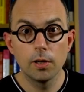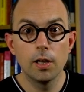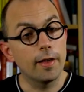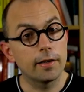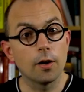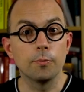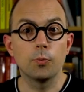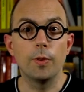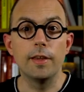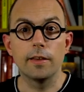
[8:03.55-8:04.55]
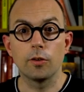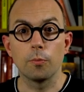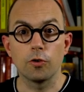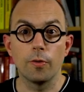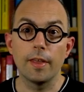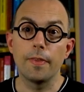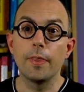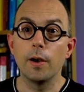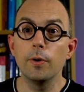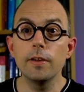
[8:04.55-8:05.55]
That comes with the assumption that
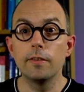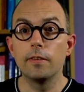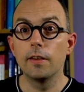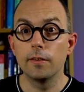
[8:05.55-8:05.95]
there is